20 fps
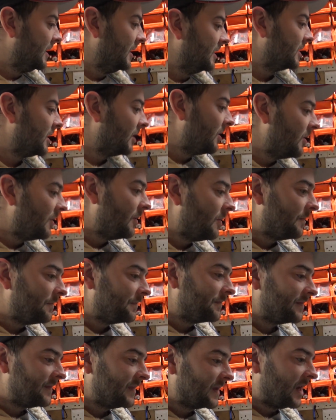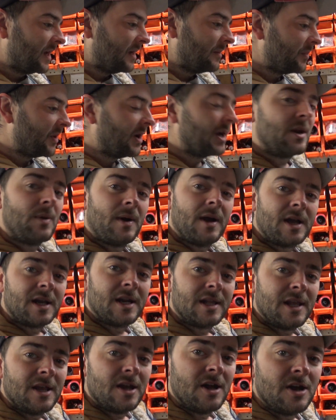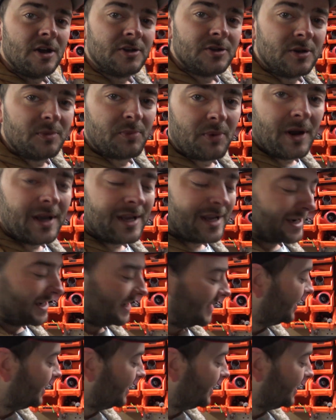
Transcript: So, but anyway, I'm going to let her do the break-in, and